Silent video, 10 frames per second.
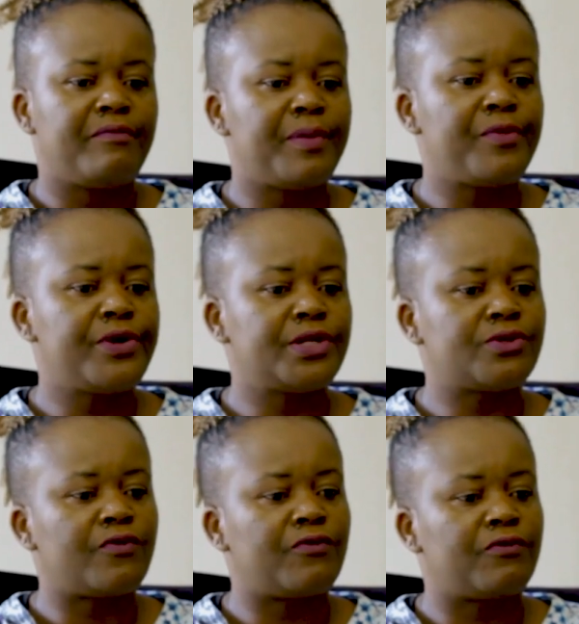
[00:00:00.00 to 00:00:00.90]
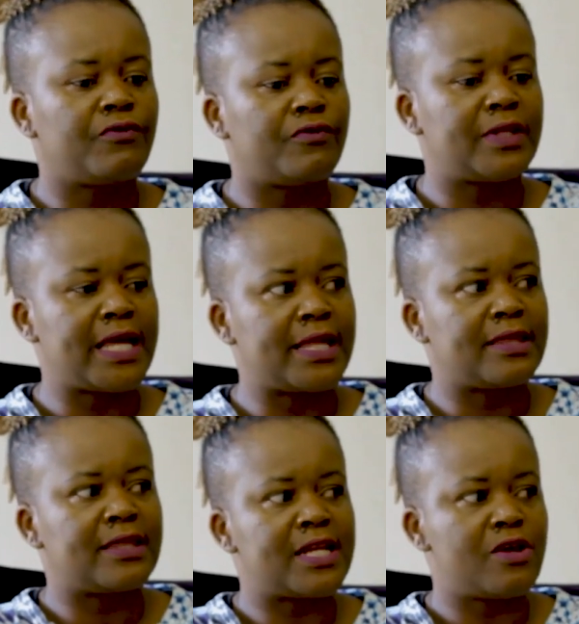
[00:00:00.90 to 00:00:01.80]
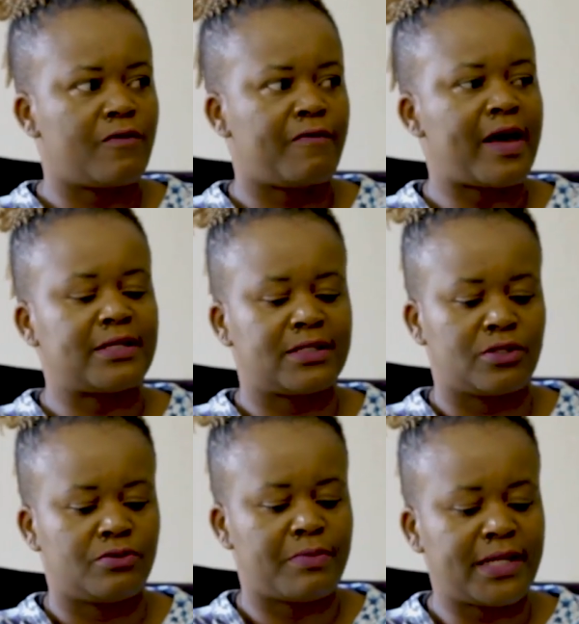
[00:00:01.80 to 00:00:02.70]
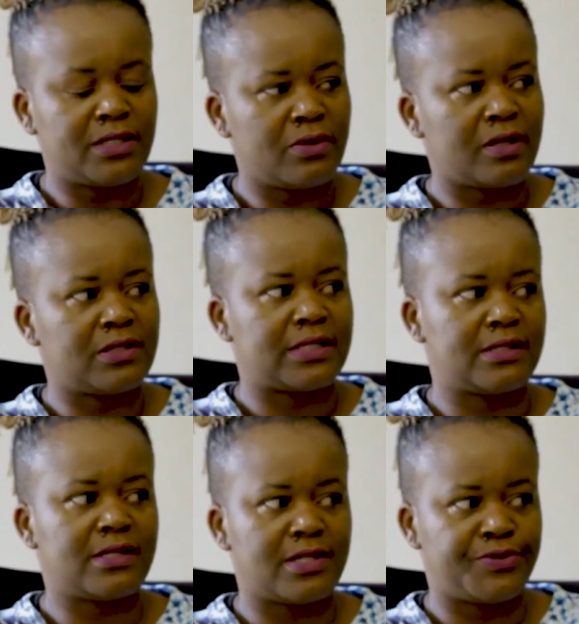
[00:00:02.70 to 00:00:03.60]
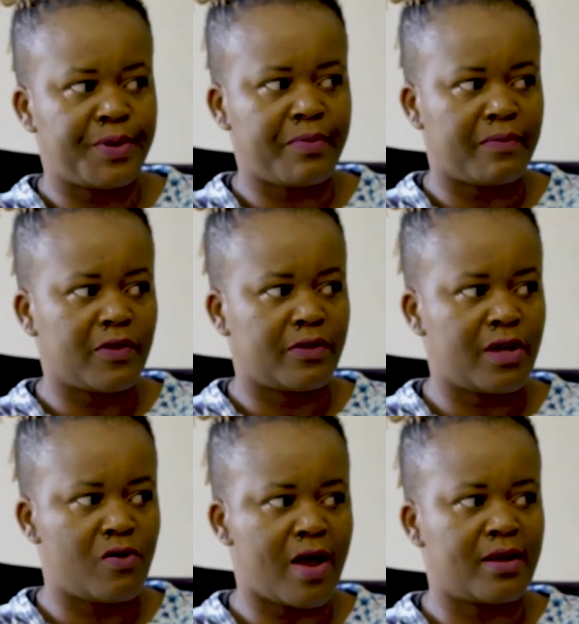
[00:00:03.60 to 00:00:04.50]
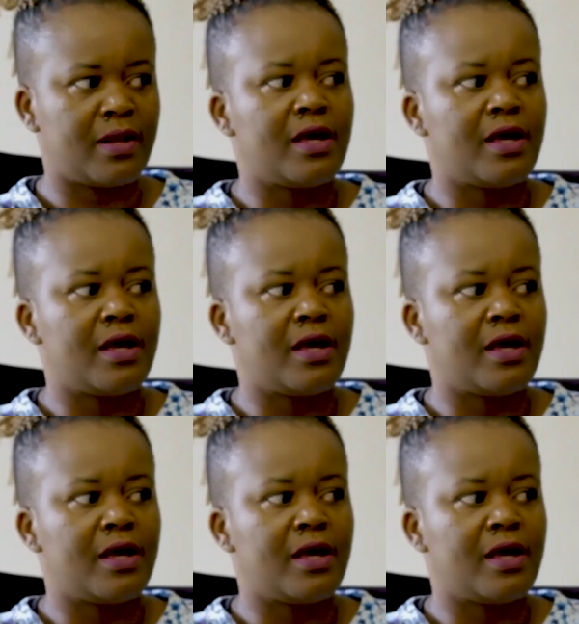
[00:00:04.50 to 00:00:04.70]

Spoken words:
memories of the three of us, my two elder sisters. Remember, I'm the third one.